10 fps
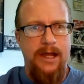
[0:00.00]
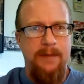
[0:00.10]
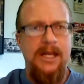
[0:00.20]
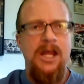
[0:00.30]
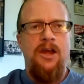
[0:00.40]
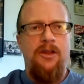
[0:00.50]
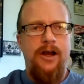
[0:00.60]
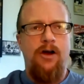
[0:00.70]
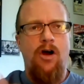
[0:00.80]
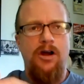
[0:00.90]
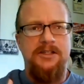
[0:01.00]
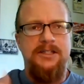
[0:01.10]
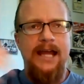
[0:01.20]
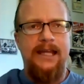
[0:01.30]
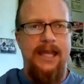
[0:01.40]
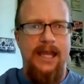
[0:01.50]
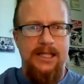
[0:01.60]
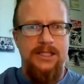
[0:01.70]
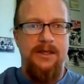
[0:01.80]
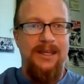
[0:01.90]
I mean, there are decades,